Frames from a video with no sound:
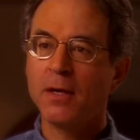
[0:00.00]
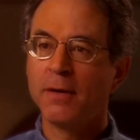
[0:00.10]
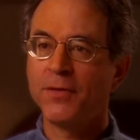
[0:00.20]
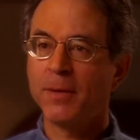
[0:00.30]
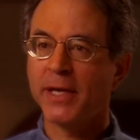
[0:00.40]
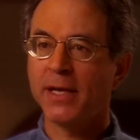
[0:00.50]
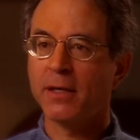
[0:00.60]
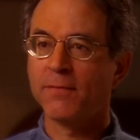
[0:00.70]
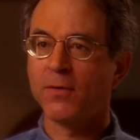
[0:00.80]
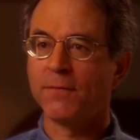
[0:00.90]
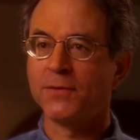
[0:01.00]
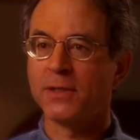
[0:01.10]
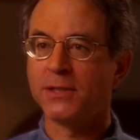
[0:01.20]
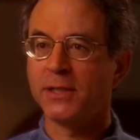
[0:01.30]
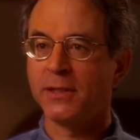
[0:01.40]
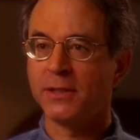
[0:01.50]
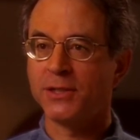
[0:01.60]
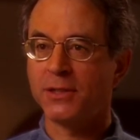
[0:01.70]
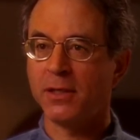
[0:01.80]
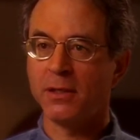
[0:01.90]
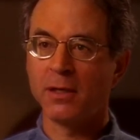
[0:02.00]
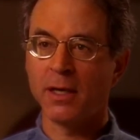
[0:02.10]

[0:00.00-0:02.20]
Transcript: of them getting involved in this in the study.